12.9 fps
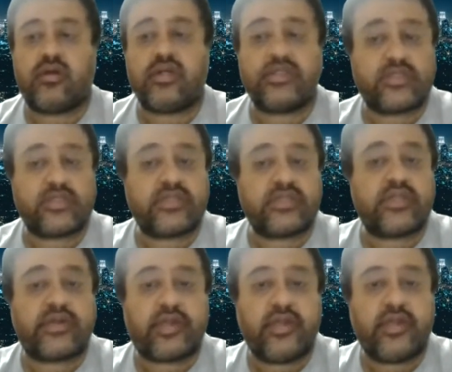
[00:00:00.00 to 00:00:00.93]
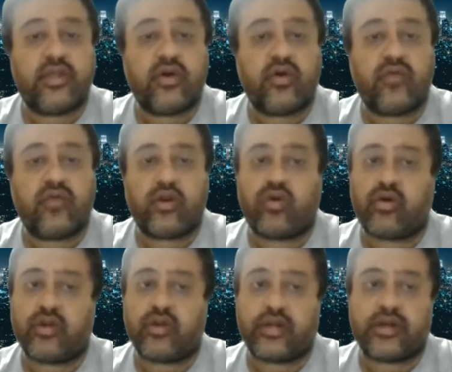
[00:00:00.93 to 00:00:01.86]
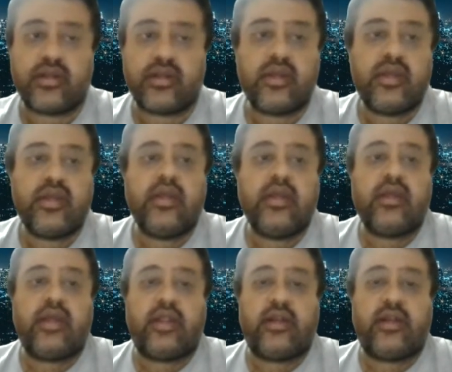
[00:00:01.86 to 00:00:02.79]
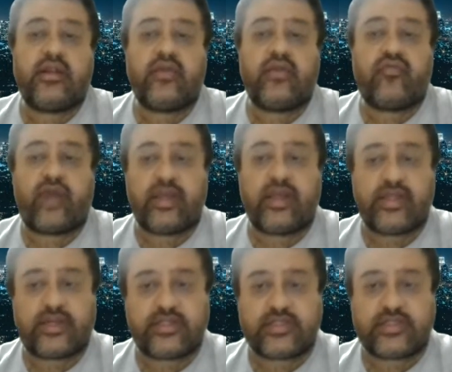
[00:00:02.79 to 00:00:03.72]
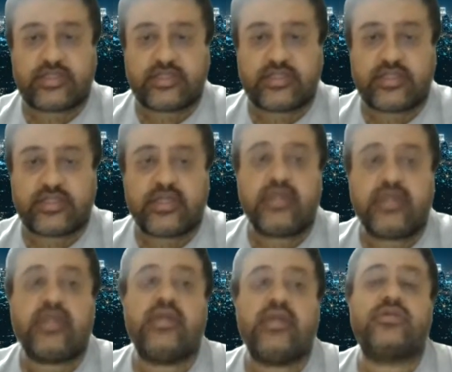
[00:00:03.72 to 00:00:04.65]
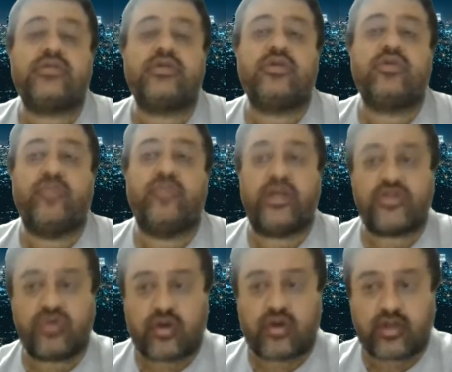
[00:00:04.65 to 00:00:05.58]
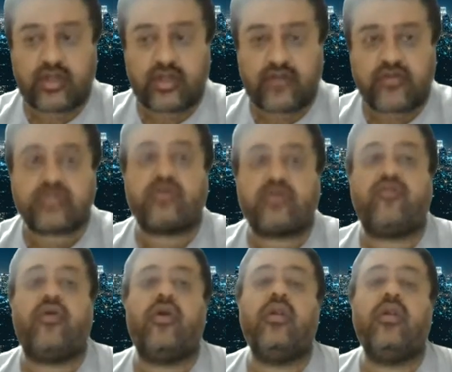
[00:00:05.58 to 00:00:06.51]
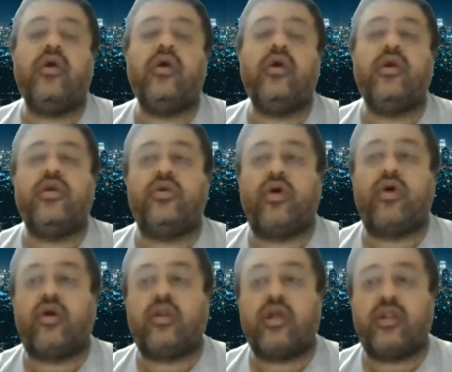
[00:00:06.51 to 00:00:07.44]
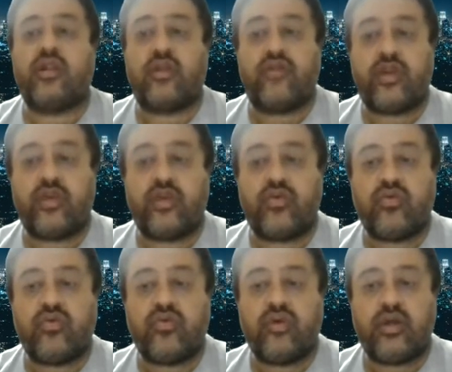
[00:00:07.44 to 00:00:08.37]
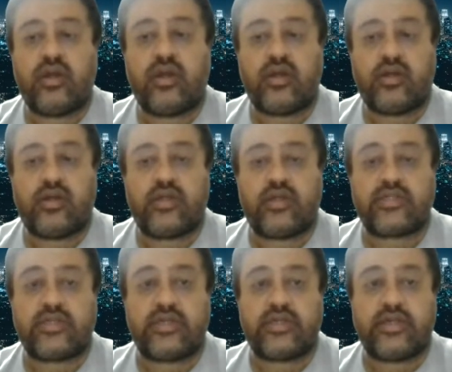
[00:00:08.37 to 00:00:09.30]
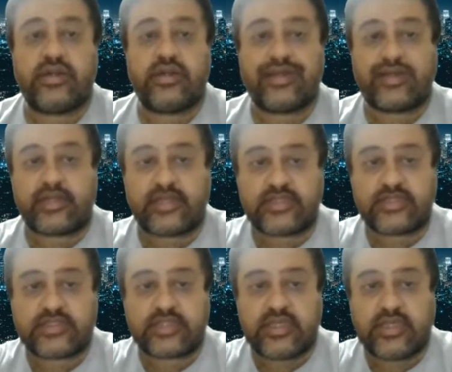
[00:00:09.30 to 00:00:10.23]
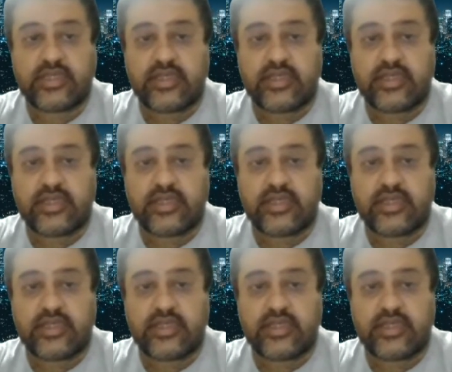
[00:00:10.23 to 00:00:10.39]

consistently over a long run. And why that is necessary is to make sure that, first of all, your revenue doesn't decrease.